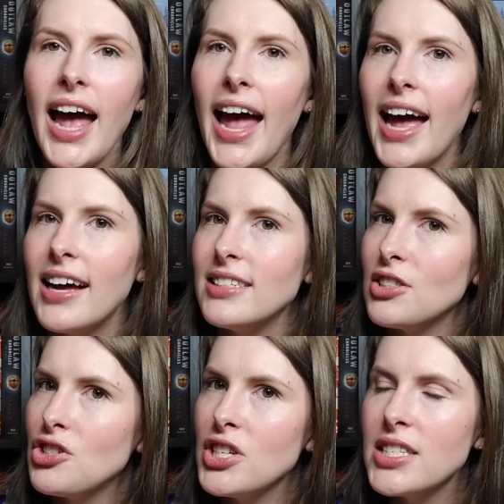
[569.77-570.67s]
and
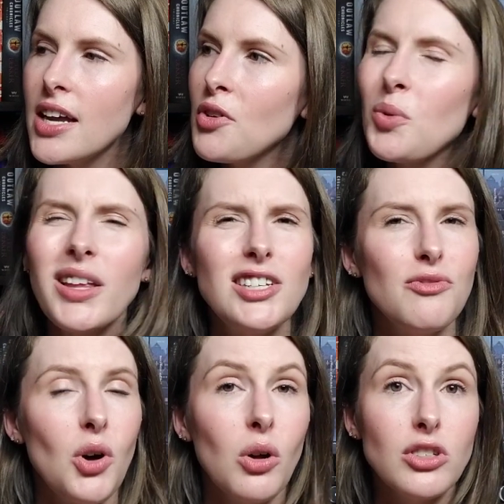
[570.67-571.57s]
she's never really
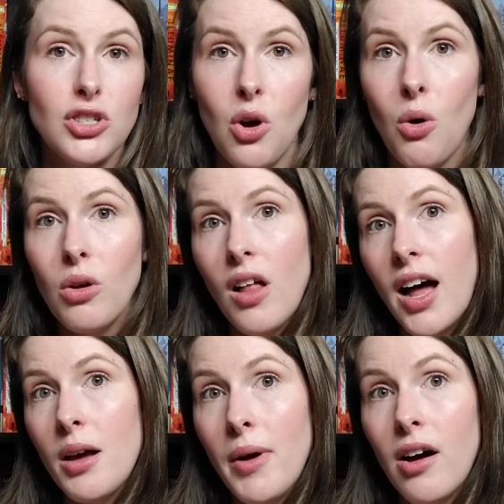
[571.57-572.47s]
divulged a whole
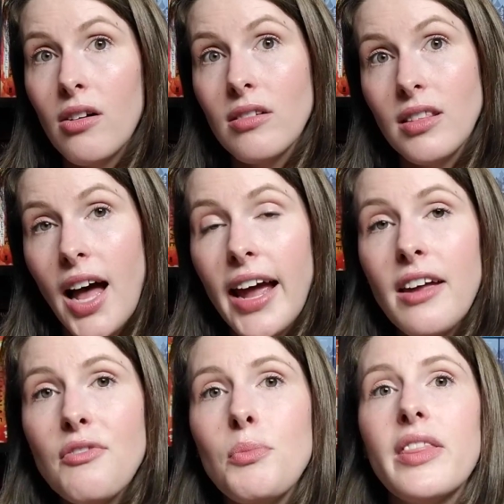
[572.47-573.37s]
lot about her
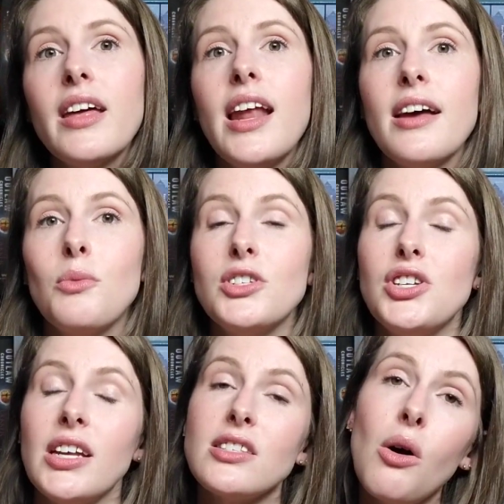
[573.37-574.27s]
life, but then when she
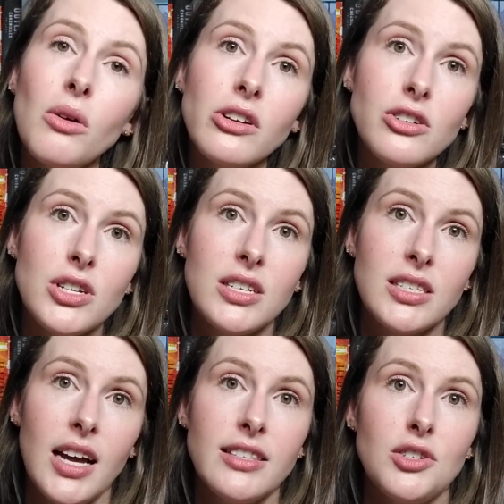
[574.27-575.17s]
gets older, she
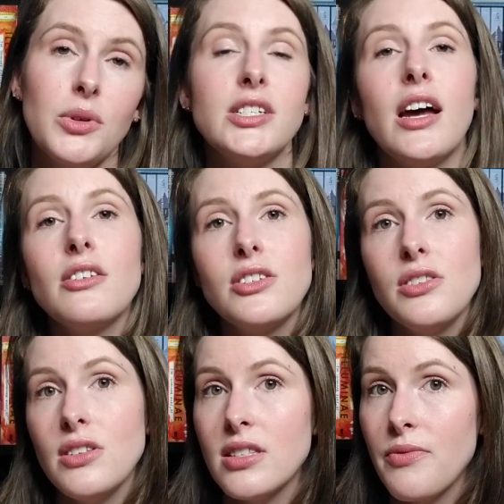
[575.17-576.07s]
decides to reach out to
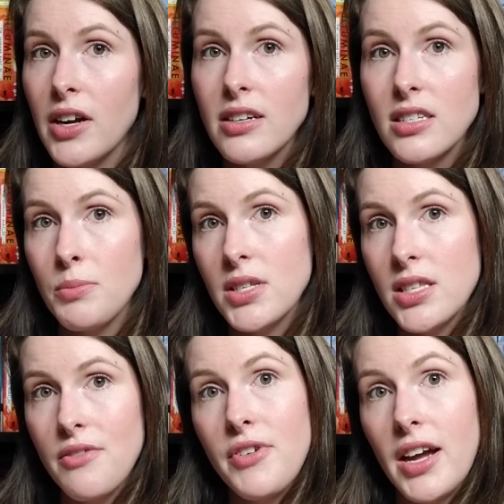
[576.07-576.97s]
this very
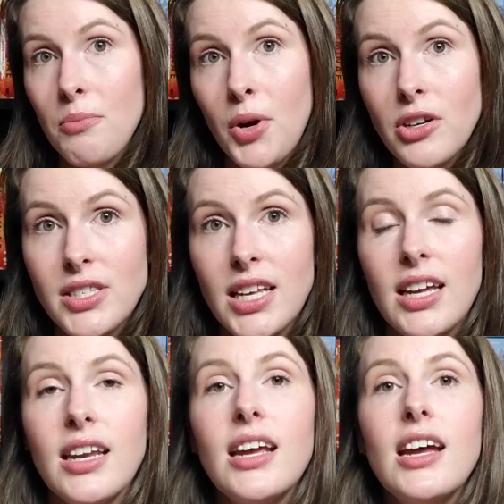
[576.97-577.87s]
specific
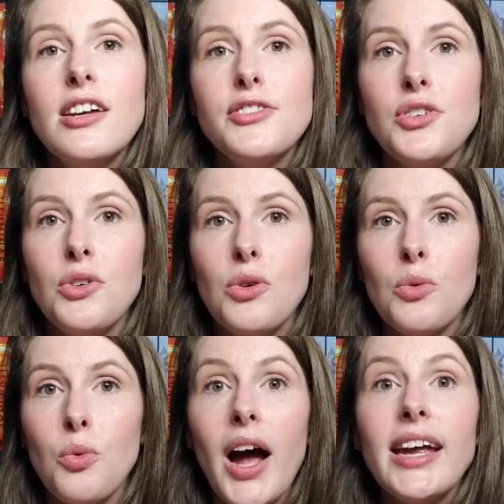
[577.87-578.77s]
person to
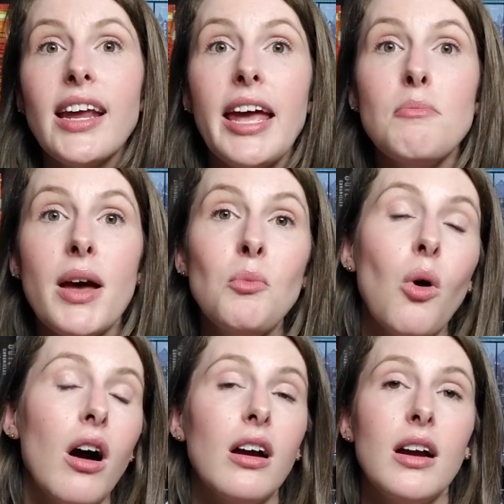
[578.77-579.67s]
write a
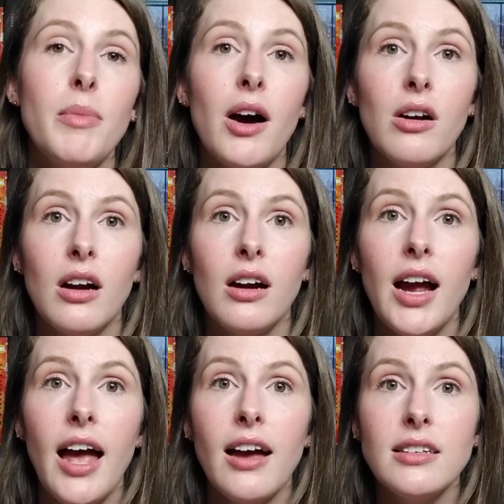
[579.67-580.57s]
memoir about her
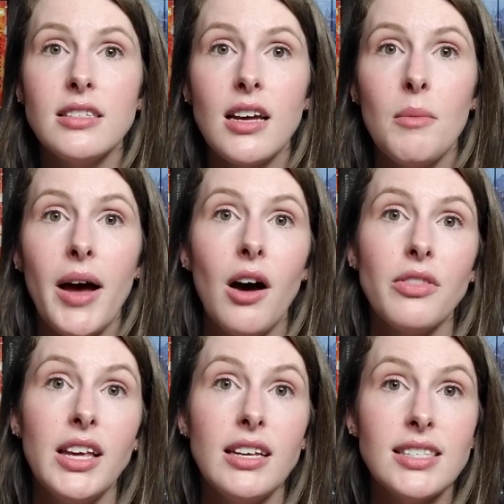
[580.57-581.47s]
and about
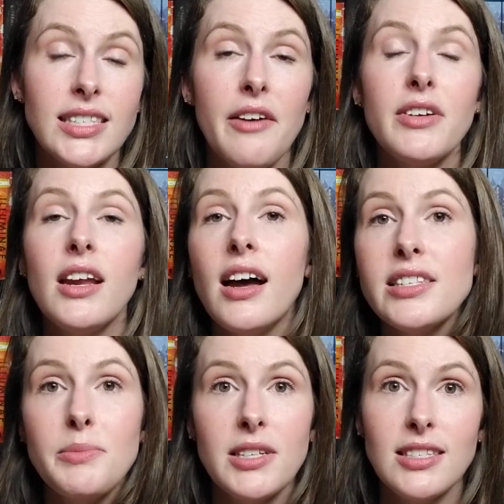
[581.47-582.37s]
the 7
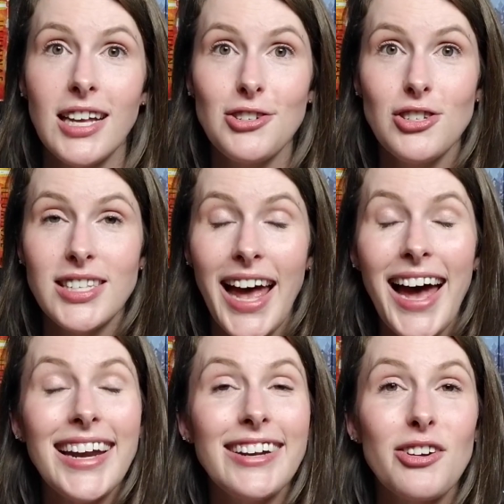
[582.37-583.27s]
husbands that she's
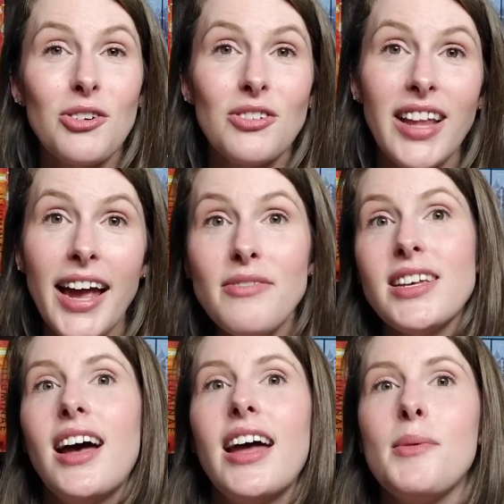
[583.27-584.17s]
had in her
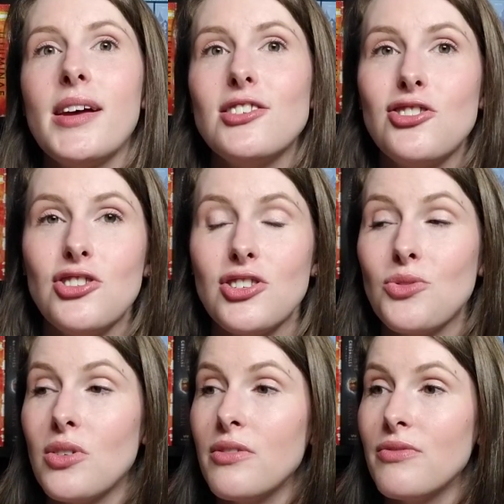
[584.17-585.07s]
lifetime, and to just
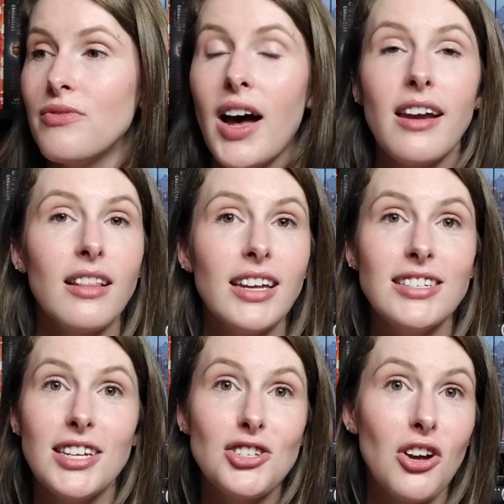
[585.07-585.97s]
sort of finally
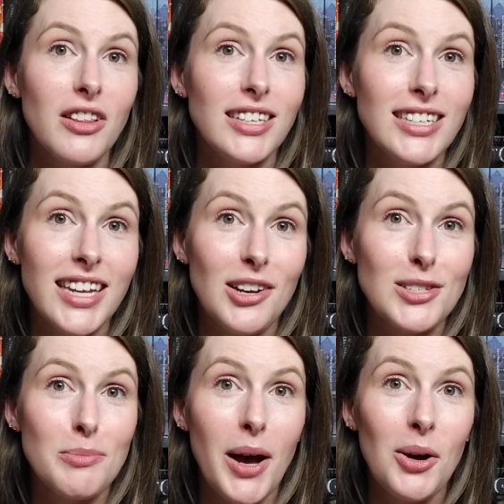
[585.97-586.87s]
dish all the
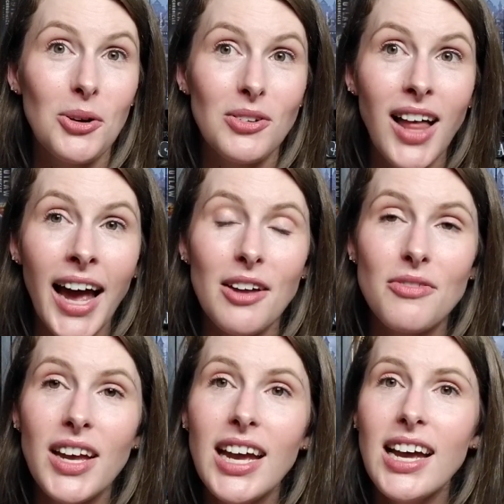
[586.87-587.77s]
details about her life.
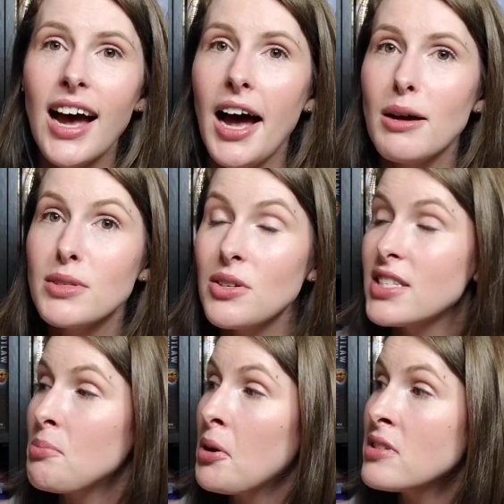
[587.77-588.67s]
So it's
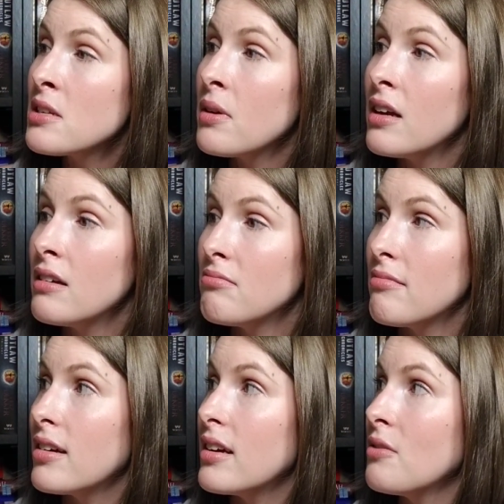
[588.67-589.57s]
supposed to be
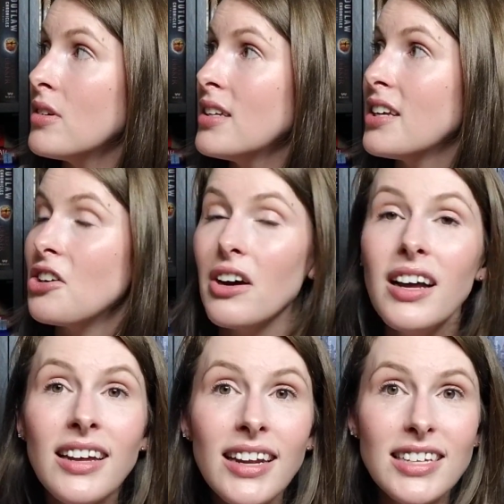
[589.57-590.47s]
really
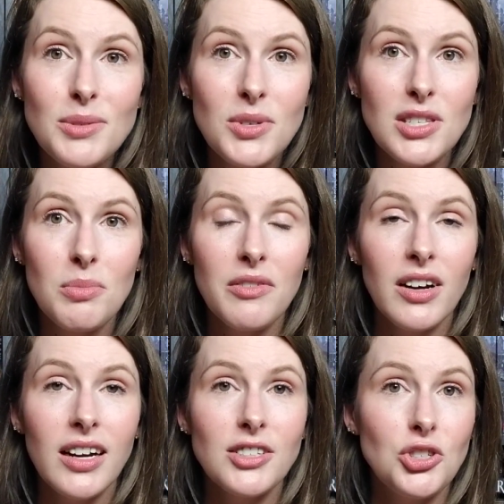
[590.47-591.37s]
good. It's supposed to be
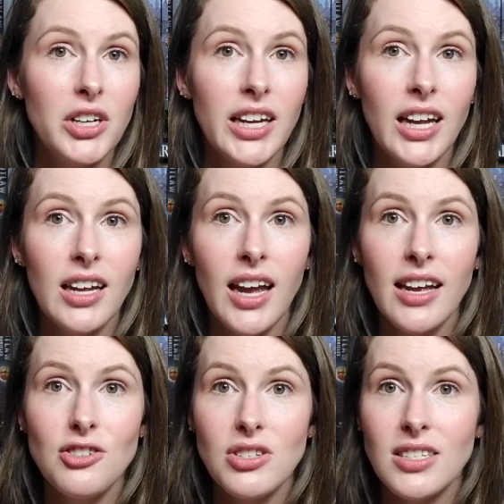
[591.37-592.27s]
very intriguing
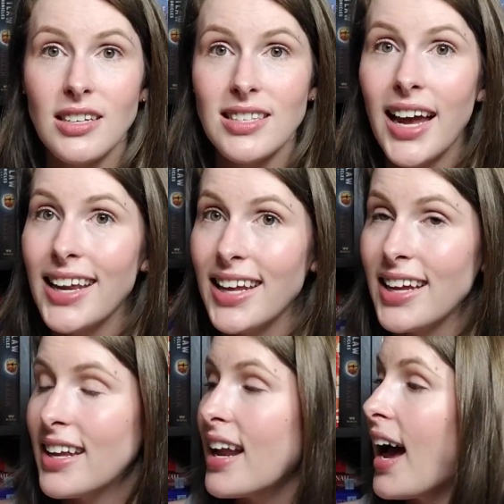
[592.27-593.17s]
and just
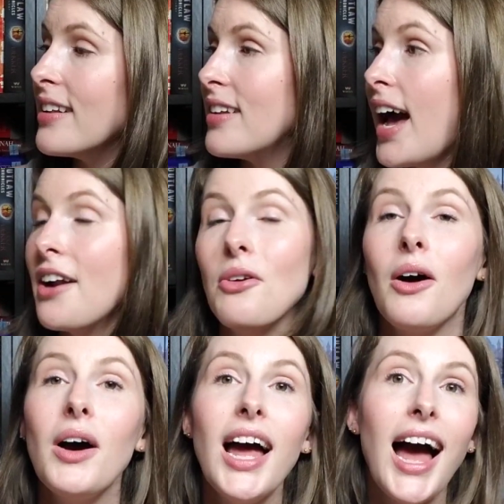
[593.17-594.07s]
exciting, and I don't
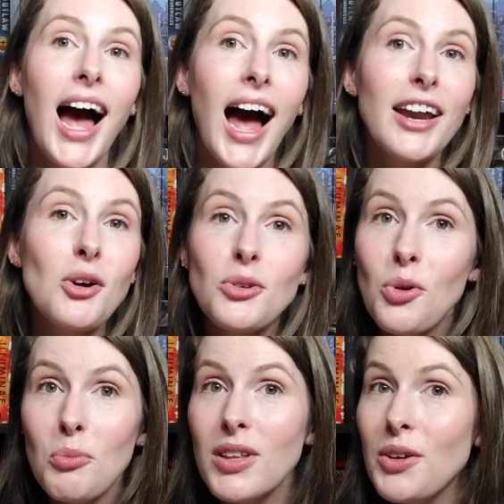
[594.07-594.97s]
know. I don't
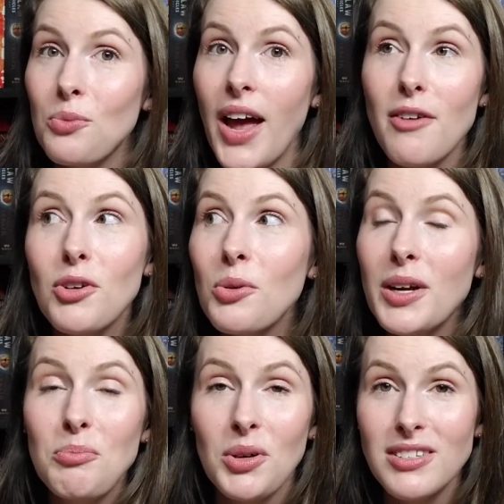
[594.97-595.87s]
normally ever
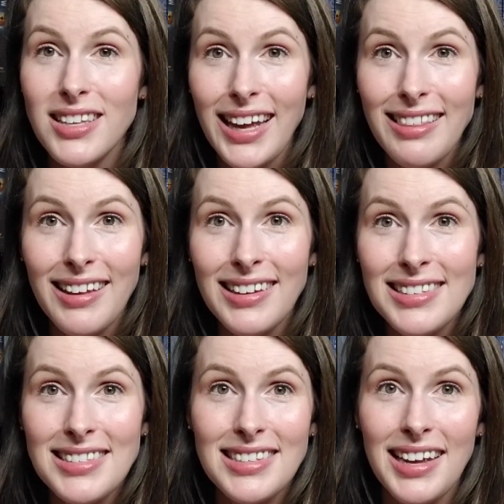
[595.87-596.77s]
read books like
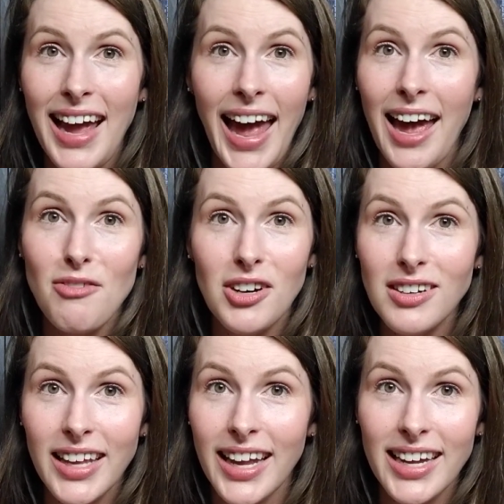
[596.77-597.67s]
this, ever,
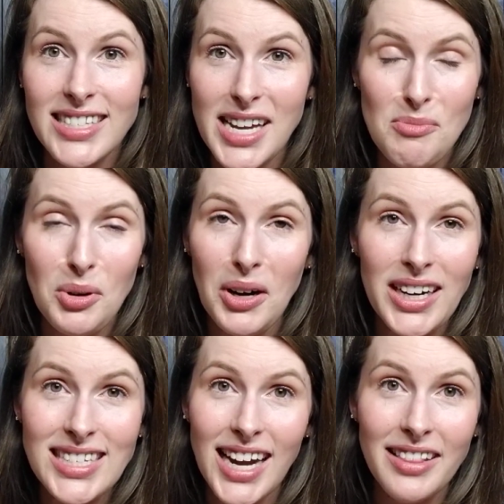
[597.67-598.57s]
like a
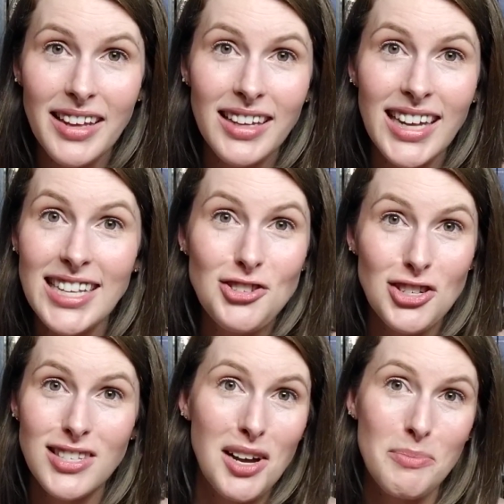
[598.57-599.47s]
contemporary type thing. It's
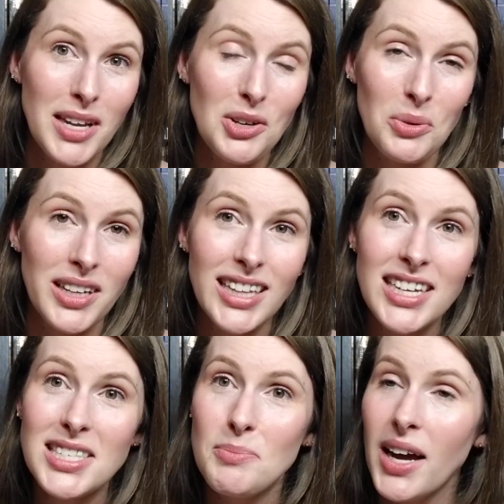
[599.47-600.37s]
just not me to read
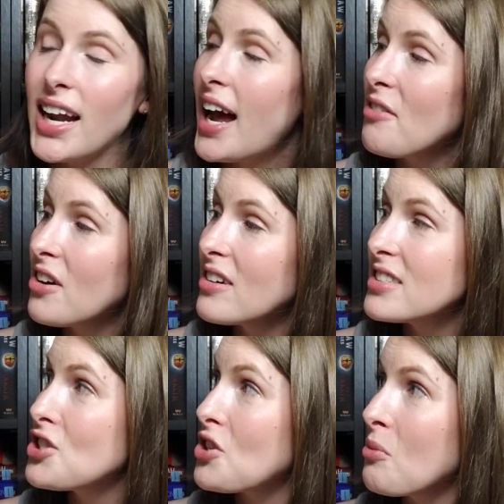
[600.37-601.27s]
this, but I've heard
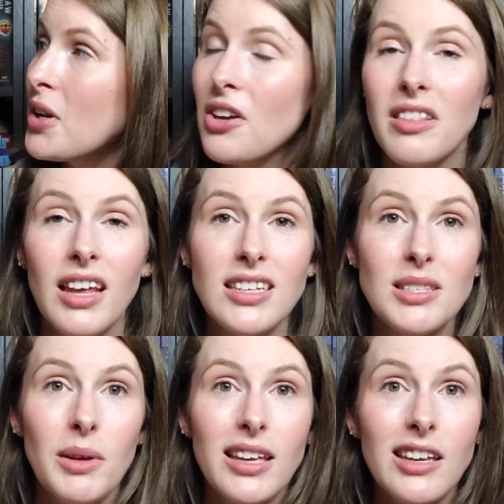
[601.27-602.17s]
so many good things.
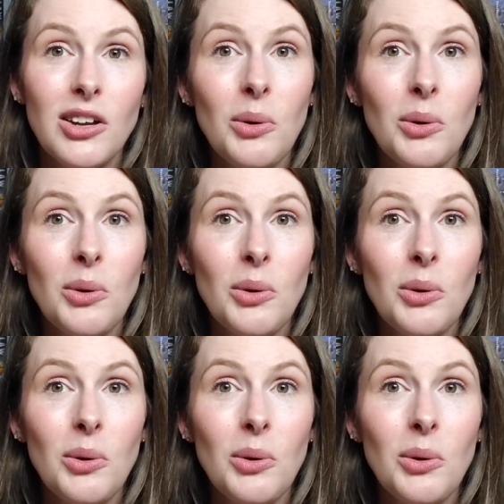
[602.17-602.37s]
I'm like, you know